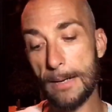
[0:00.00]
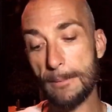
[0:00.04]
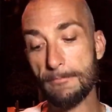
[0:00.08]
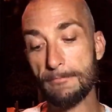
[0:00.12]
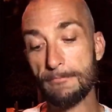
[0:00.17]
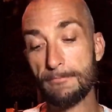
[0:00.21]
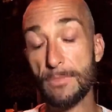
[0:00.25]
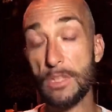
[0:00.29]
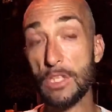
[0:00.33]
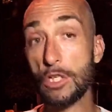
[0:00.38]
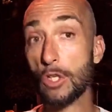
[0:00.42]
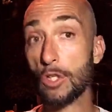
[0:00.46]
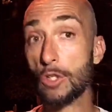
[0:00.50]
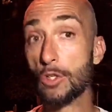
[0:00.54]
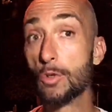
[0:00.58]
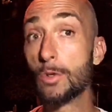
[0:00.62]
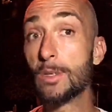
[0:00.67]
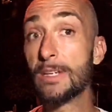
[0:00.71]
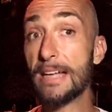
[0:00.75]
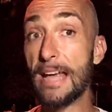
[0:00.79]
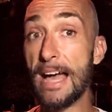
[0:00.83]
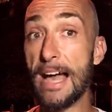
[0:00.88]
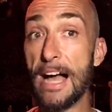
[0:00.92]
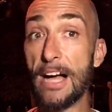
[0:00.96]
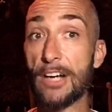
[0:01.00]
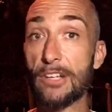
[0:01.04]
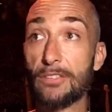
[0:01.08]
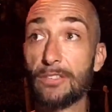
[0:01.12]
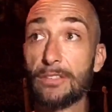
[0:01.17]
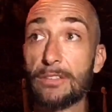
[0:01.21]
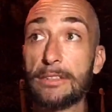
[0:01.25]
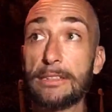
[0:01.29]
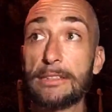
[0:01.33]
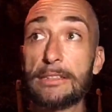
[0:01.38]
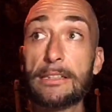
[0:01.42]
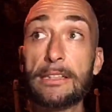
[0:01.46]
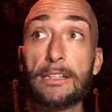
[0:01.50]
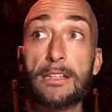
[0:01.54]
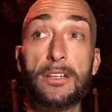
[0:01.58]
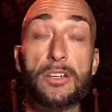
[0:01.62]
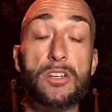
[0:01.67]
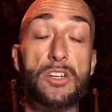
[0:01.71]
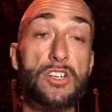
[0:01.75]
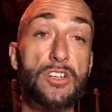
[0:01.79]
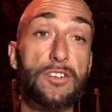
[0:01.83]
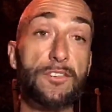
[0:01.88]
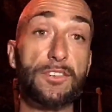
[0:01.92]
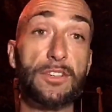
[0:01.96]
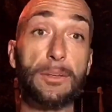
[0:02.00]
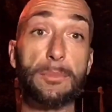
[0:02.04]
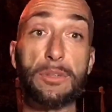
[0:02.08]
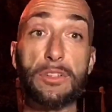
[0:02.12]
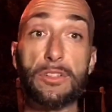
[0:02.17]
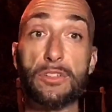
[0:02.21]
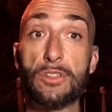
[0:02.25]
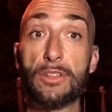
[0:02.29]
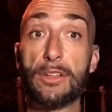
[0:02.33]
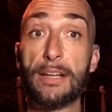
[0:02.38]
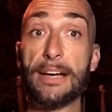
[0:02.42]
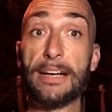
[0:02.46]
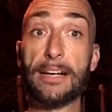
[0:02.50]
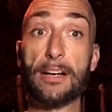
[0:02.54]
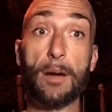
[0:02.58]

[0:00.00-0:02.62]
you can actually ninja flip into like